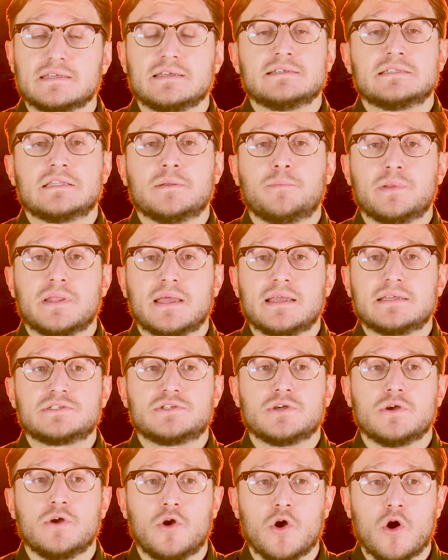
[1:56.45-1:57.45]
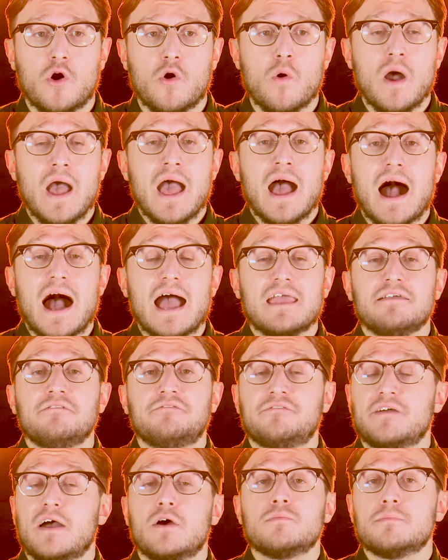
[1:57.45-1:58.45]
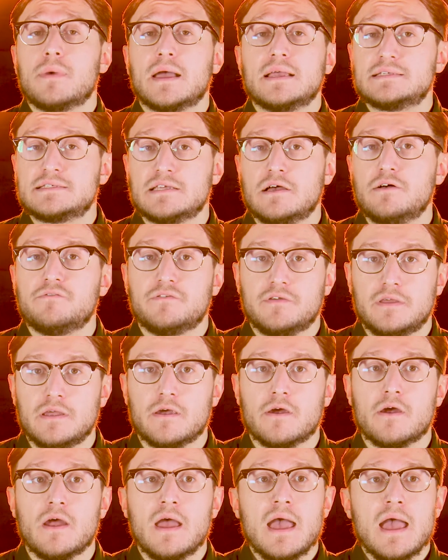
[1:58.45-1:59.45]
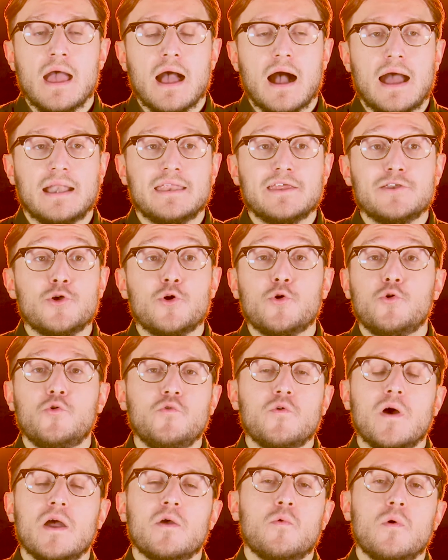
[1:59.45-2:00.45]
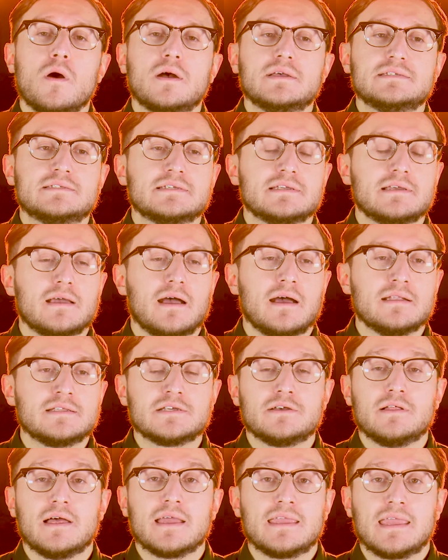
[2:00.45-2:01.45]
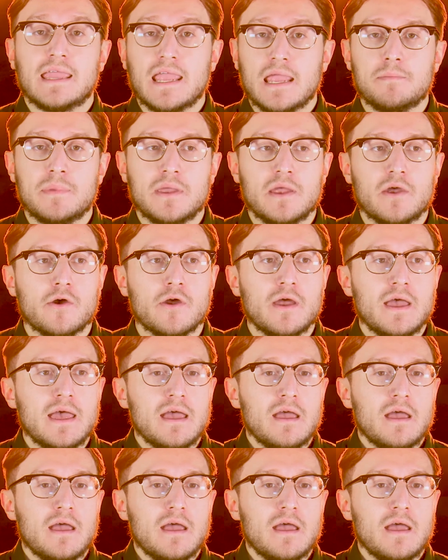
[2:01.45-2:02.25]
is the place to go. I found myself here. I didn't know who I was until I came here.